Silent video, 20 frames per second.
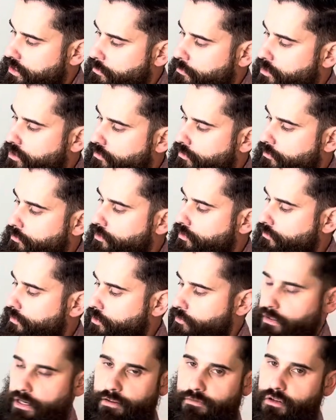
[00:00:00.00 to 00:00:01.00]
boot removal,
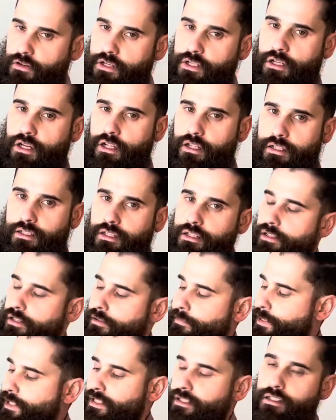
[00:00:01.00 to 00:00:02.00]
when I first saw this, I was like,
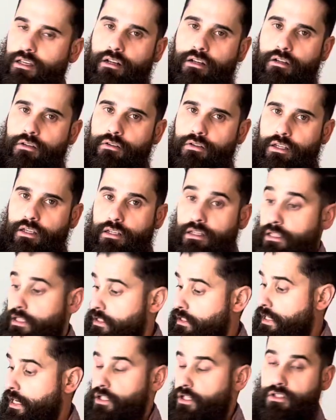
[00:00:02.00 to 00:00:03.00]
man, that's kind of hokey.
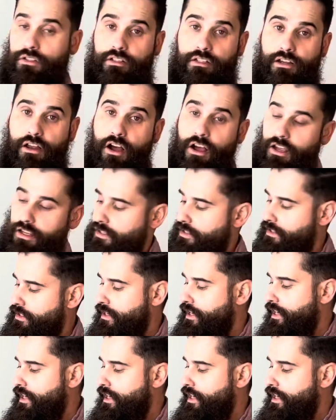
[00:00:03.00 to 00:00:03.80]
It's actually not.